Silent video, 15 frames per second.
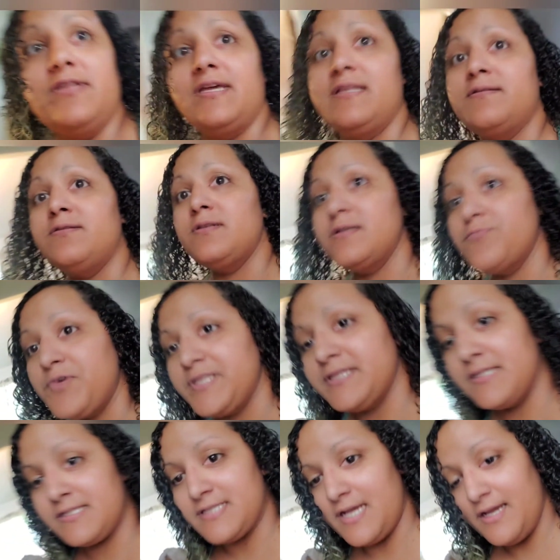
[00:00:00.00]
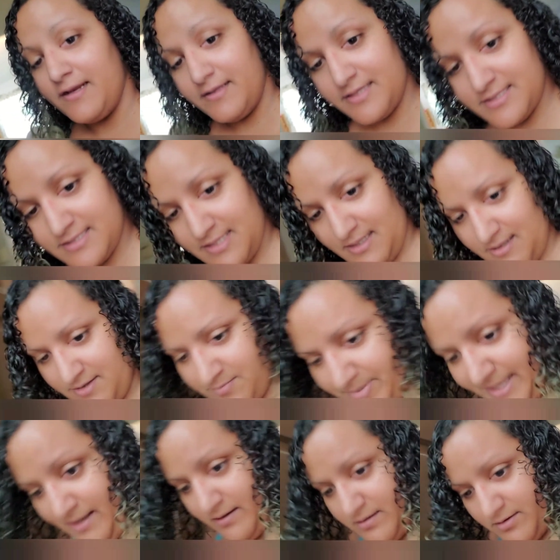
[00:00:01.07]
then when the
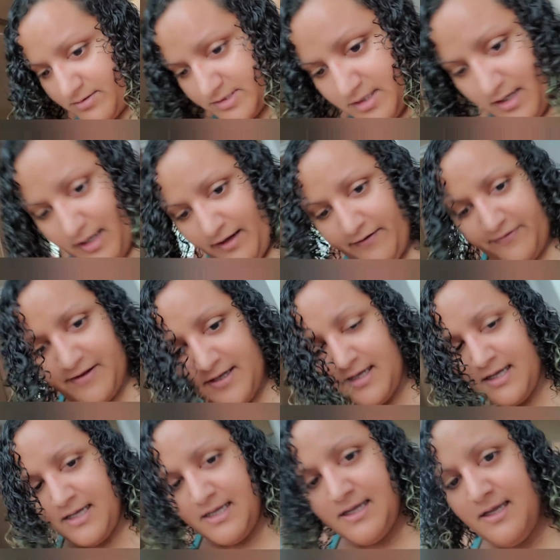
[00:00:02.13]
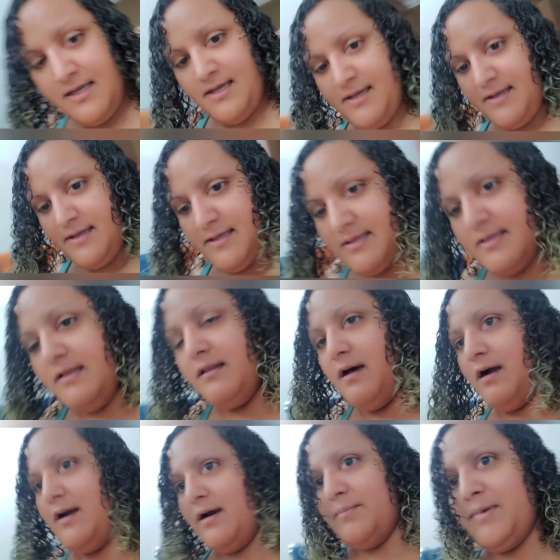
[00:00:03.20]
bell goes off,
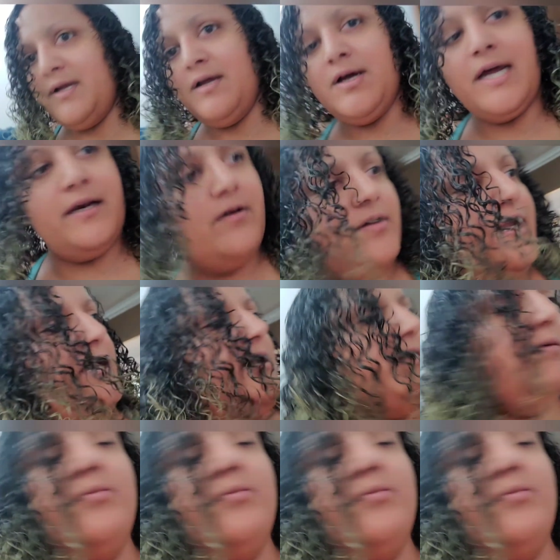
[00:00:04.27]
alarm, I don't care,